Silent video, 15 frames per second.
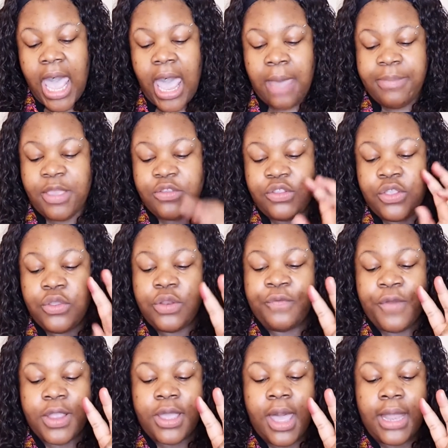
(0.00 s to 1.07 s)
There's two
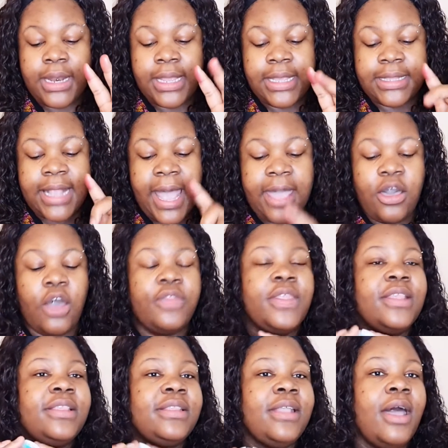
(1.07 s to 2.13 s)
different colors. I got
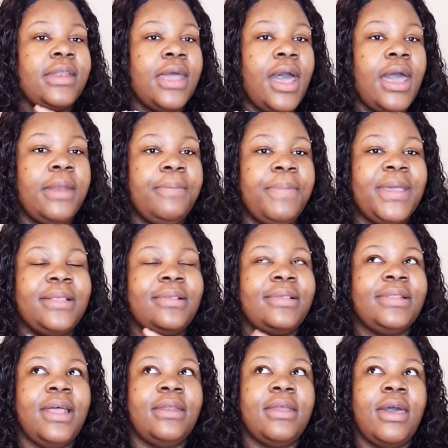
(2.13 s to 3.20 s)
the Stun Hun because
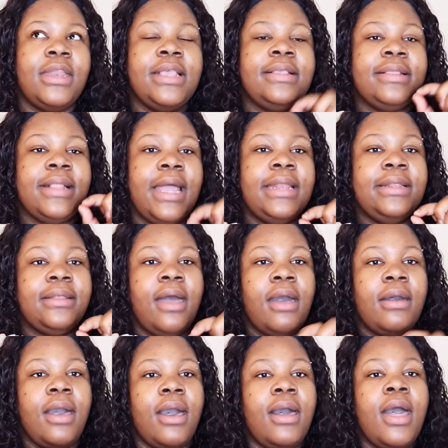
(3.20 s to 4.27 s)
the Stun Hun is slightly
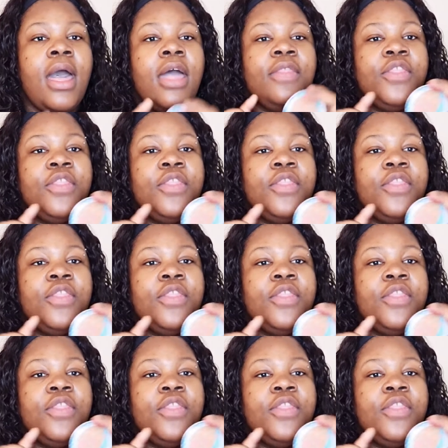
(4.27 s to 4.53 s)
darker.